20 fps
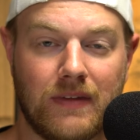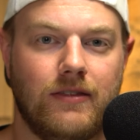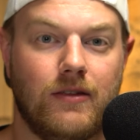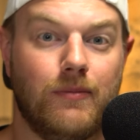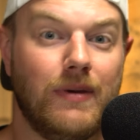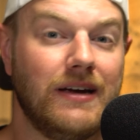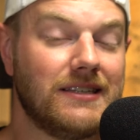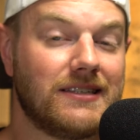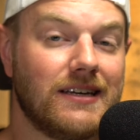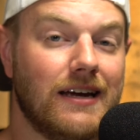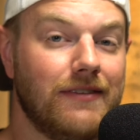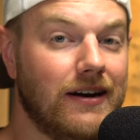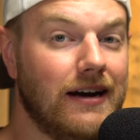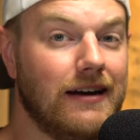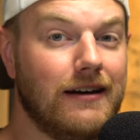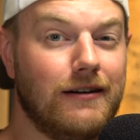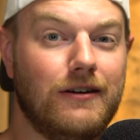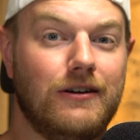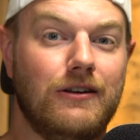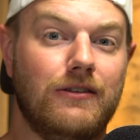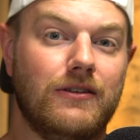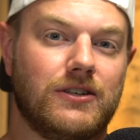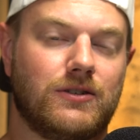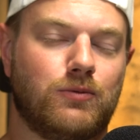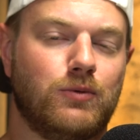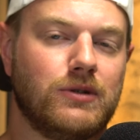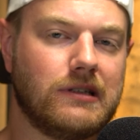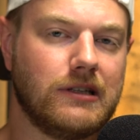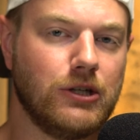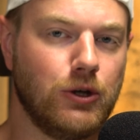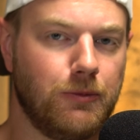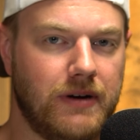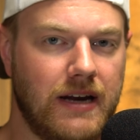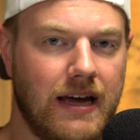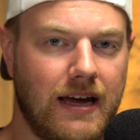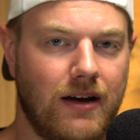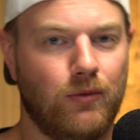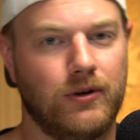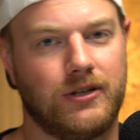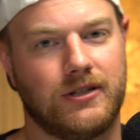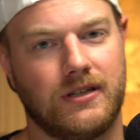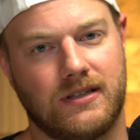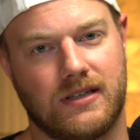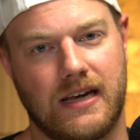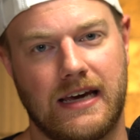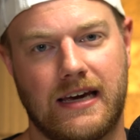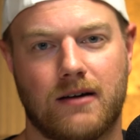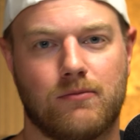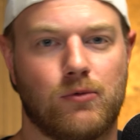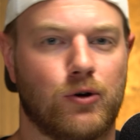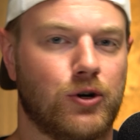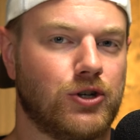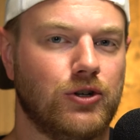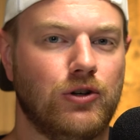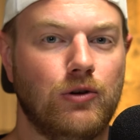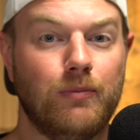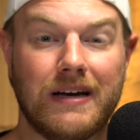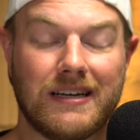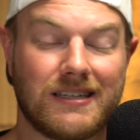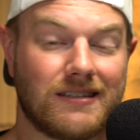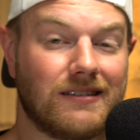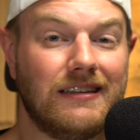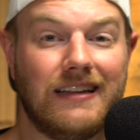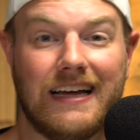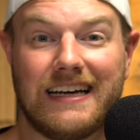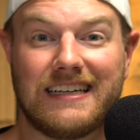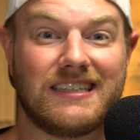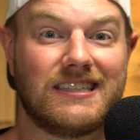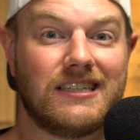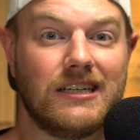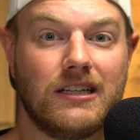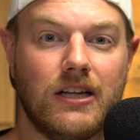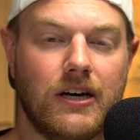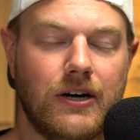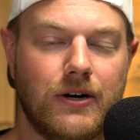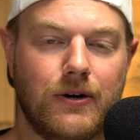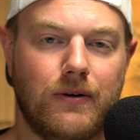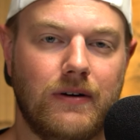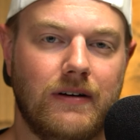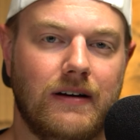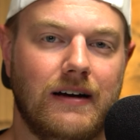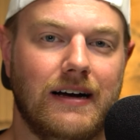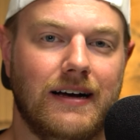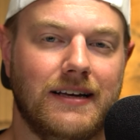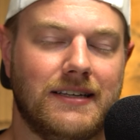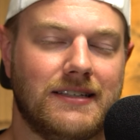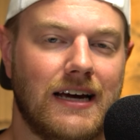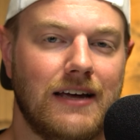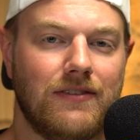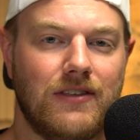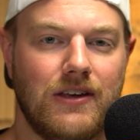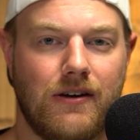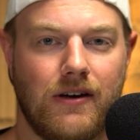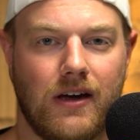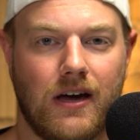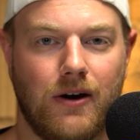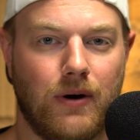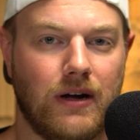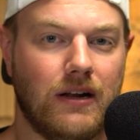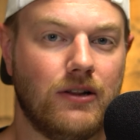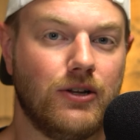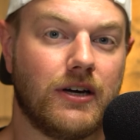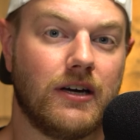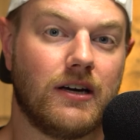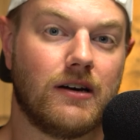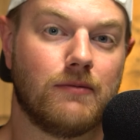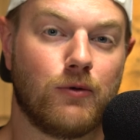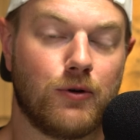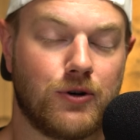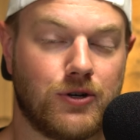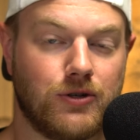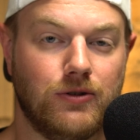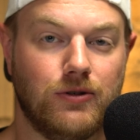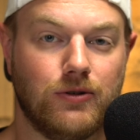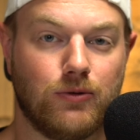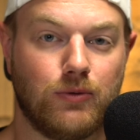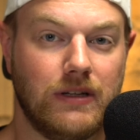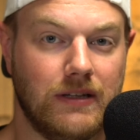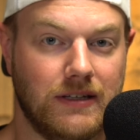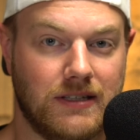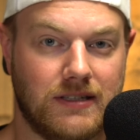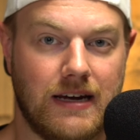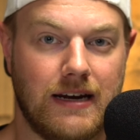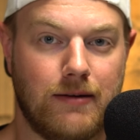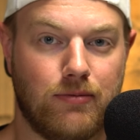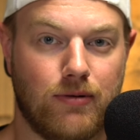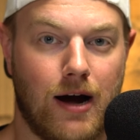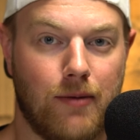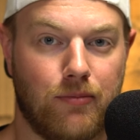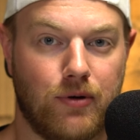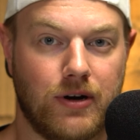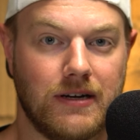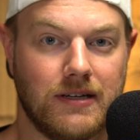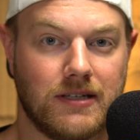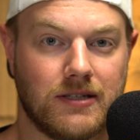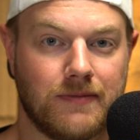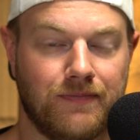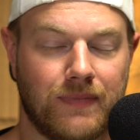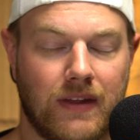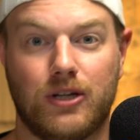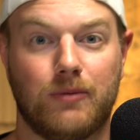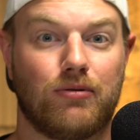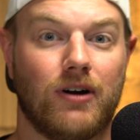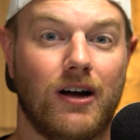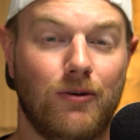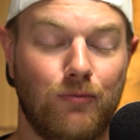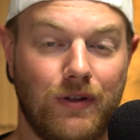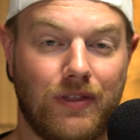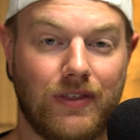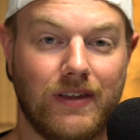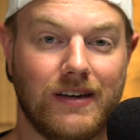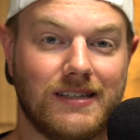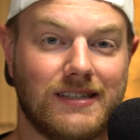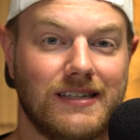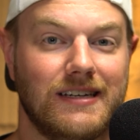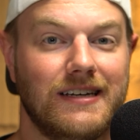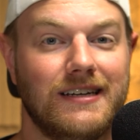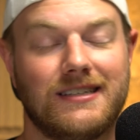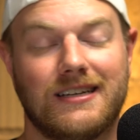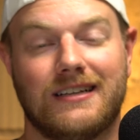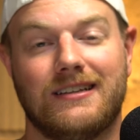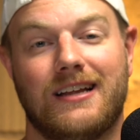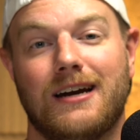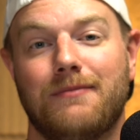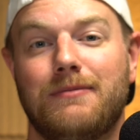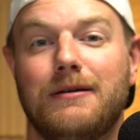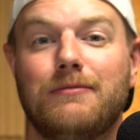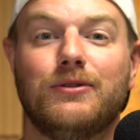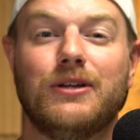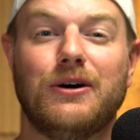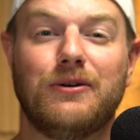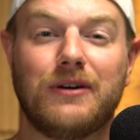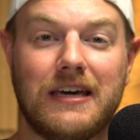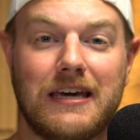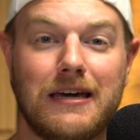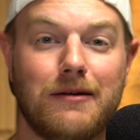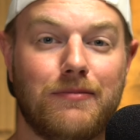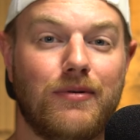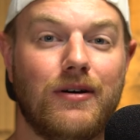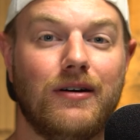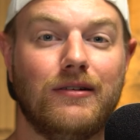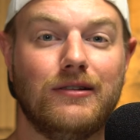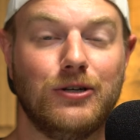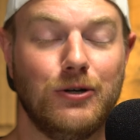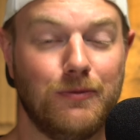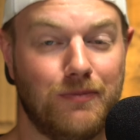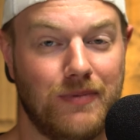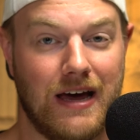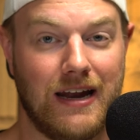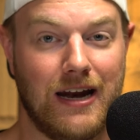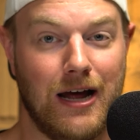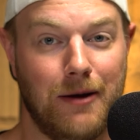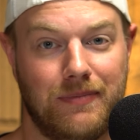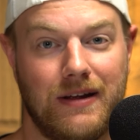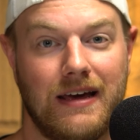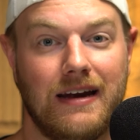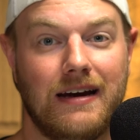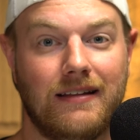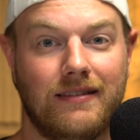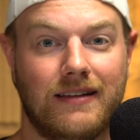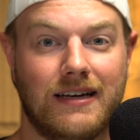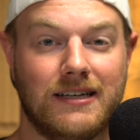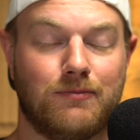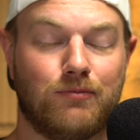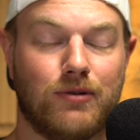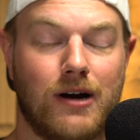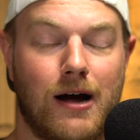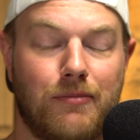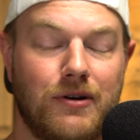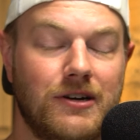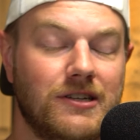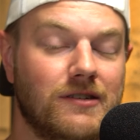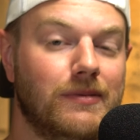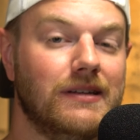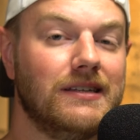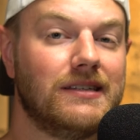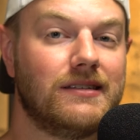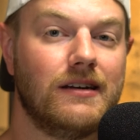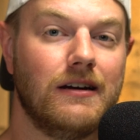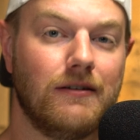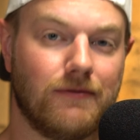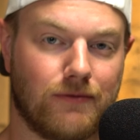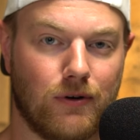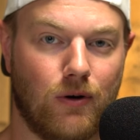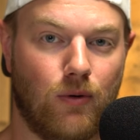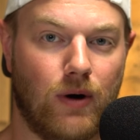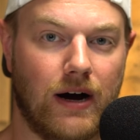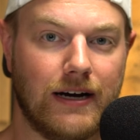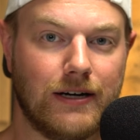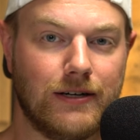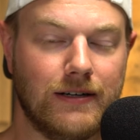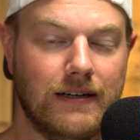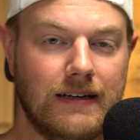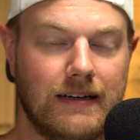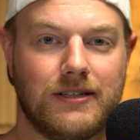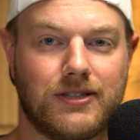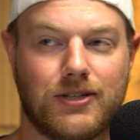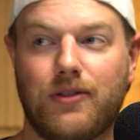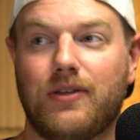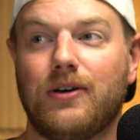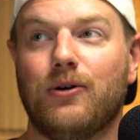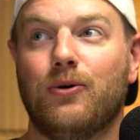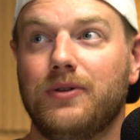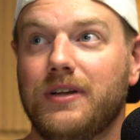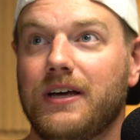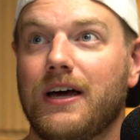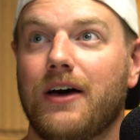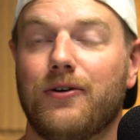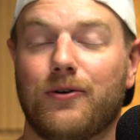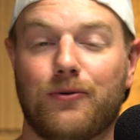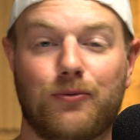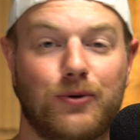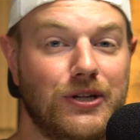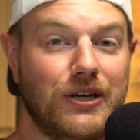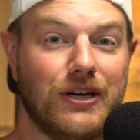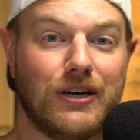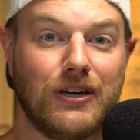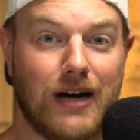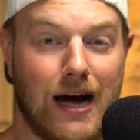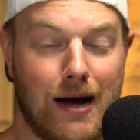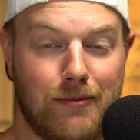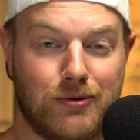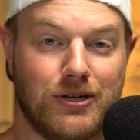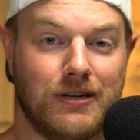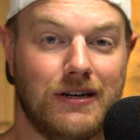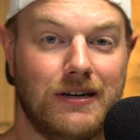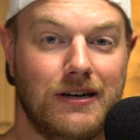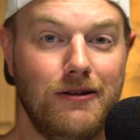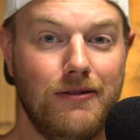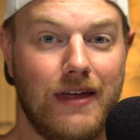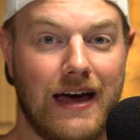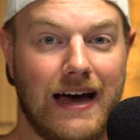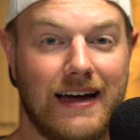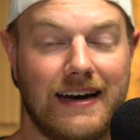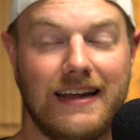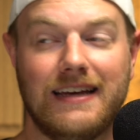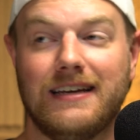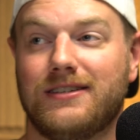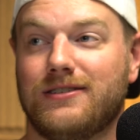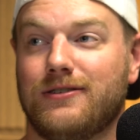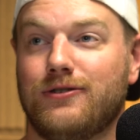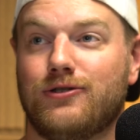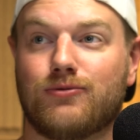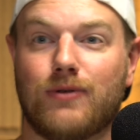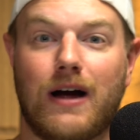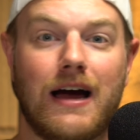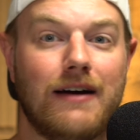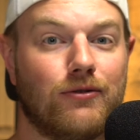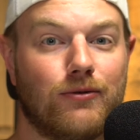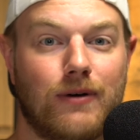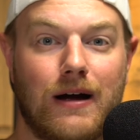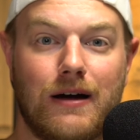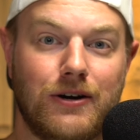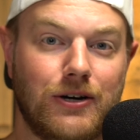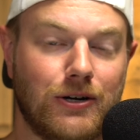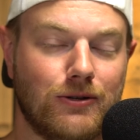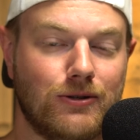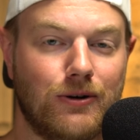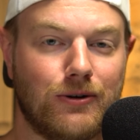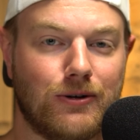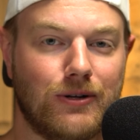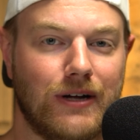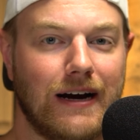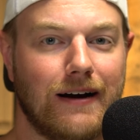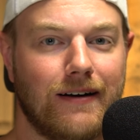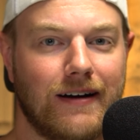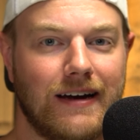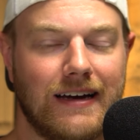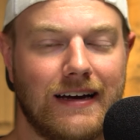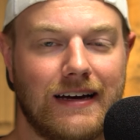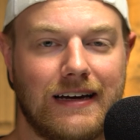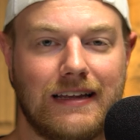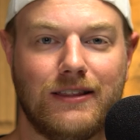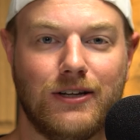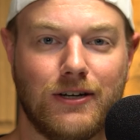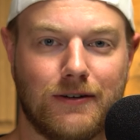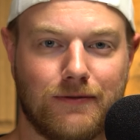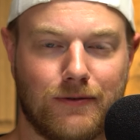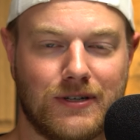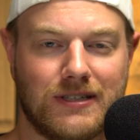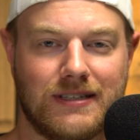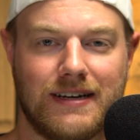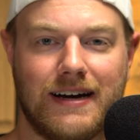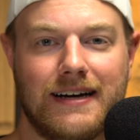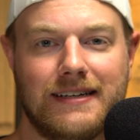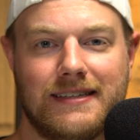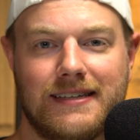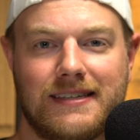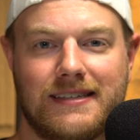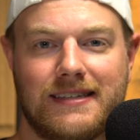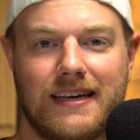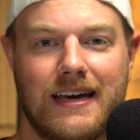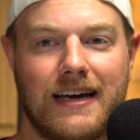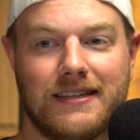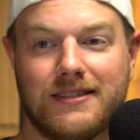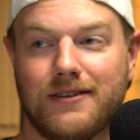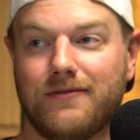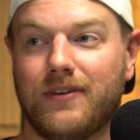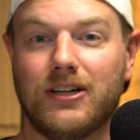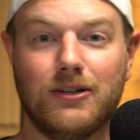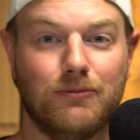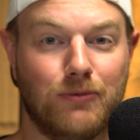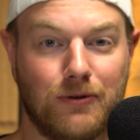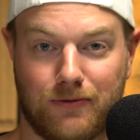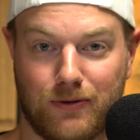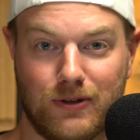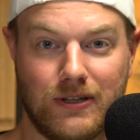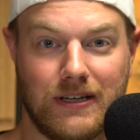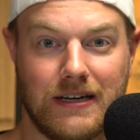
The main site that I did to do this was LoopNet, which is a commercial, basically like Zillow site that you can go on and look at commercial real estate properties. Only problem with this is a lot of people don't keep LoopNet updated unless properties have been sitting for a while. So the only other really good option to do that is to drive around your local area and look for signs that say it's available for